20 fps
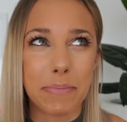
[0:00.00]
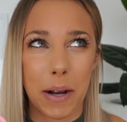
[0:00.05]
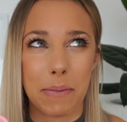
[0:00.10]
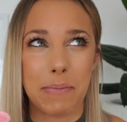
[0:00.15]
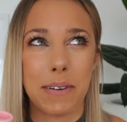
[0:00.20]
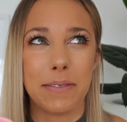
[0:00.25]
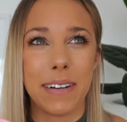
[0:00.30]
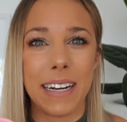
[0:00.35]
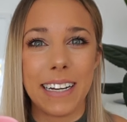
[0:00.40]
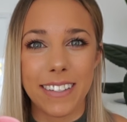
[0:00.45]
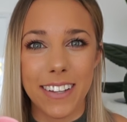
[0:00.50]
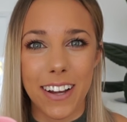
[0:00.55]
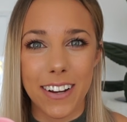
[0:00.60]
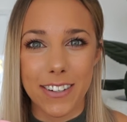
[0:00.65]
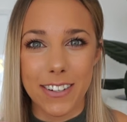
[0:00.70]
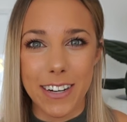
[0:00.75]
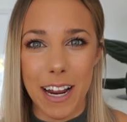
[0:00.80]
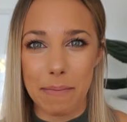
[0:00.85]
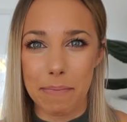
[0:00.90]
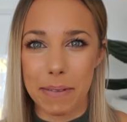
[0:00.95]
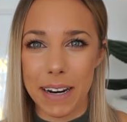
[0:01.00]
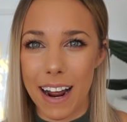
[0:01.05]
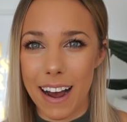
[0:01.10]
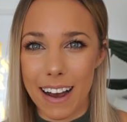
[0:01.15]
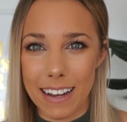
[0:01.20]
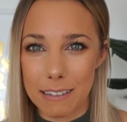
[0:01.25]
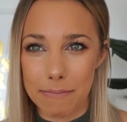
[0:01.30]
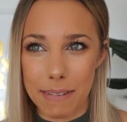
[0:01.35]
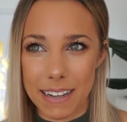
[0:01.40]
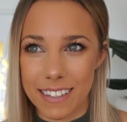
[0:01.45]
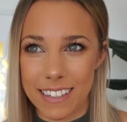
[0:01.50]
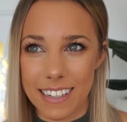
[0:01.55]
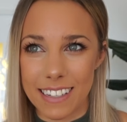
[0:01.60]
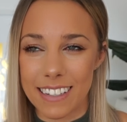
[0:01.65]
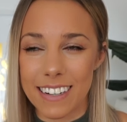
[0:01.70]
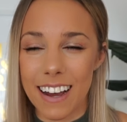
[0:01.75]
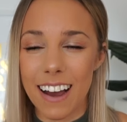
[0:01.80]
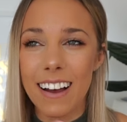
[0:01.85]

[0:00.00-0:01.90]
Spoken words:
proper researched yet, but I asked my sister.